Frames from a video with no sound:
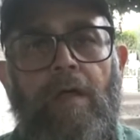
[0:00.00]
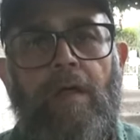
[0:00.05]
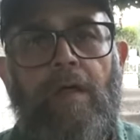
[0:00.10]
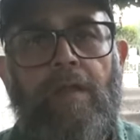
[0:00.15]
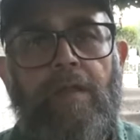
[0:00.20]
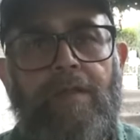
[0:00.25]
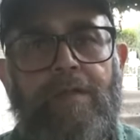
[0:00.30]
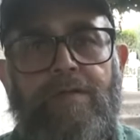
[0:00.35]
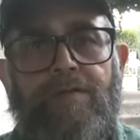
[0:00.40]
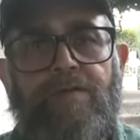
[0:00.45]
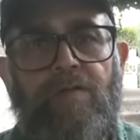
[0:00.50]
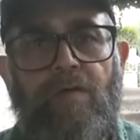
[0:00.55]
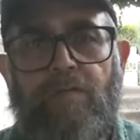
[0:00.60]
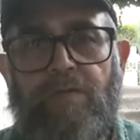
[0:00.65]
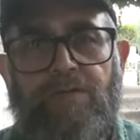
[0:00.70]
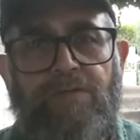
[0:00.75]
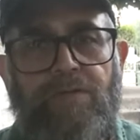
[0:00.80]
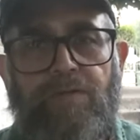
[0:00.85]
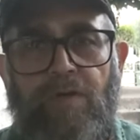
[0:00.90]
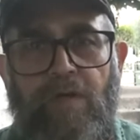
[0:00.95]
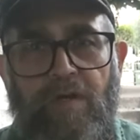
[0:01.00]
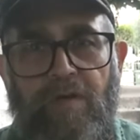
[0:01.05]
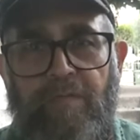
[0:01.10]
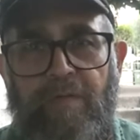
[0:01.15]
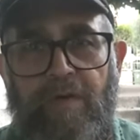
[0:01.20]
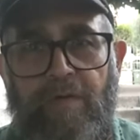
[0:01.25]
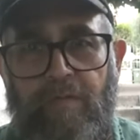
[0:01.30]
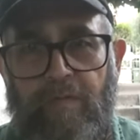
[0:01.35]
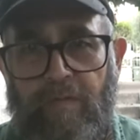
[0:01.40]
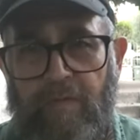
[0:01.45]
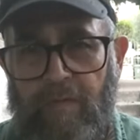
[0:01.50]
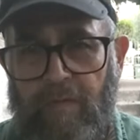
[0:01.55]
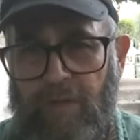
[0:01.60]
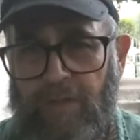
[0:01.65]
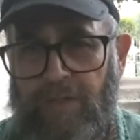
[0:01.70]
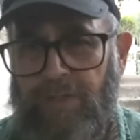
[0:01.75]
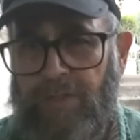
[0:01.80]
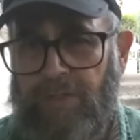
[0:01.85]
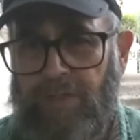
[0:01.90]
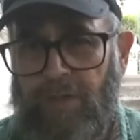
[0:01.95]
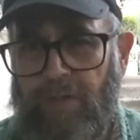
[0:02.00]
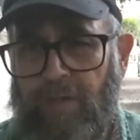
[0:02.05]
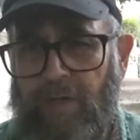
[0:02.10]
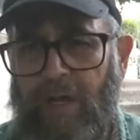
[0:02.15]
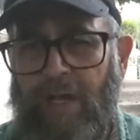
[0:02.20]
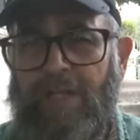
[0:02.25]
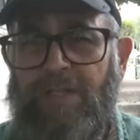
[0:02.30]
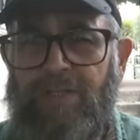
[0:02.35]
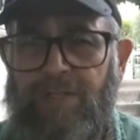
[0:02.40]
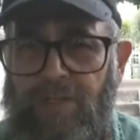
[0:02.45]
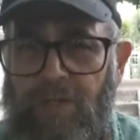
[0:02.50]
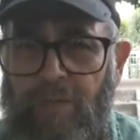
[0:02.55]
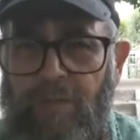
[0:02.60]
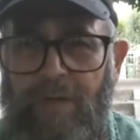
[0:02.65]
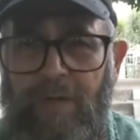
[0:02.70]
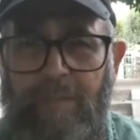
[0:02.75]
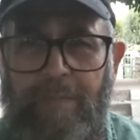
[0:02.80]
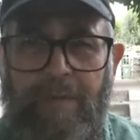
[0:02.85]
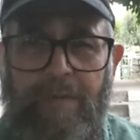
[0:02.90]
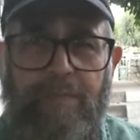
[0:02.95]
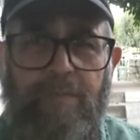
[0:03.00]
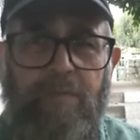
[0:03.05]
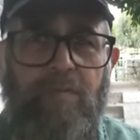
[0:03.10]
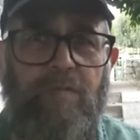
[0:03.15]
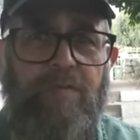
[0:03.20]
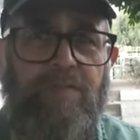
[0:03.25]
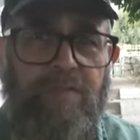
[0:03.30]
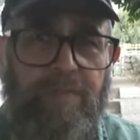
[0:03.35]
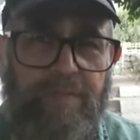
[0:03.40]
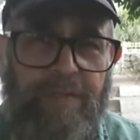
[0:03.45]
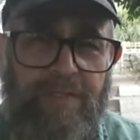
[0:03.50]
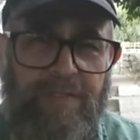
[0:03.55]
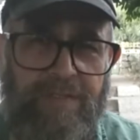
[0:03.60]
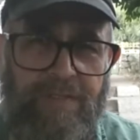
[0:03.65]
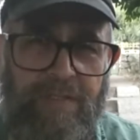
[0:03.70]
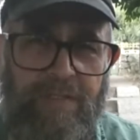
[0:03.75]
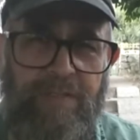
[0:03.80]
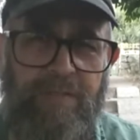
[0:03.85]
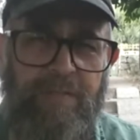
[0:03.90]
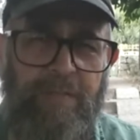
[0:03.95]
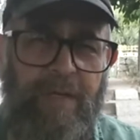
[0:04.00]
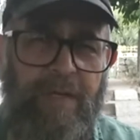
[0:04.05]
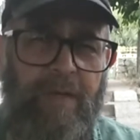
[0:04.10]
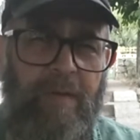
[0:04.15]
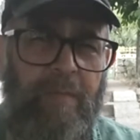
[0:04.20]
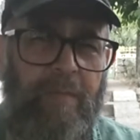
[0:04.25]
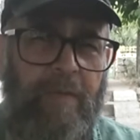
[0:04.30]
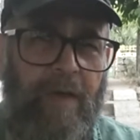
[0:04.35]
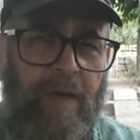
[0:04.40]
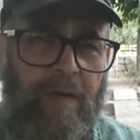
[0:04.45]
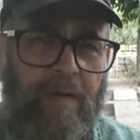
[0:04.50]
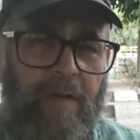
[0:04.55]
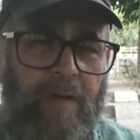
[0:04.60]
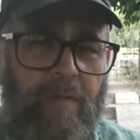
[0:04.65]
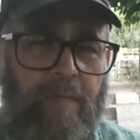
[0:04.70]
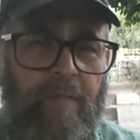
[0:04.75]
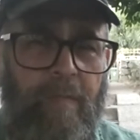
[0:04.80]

There's so much to talk about Rosh Hashanah, and so many people will speak about it.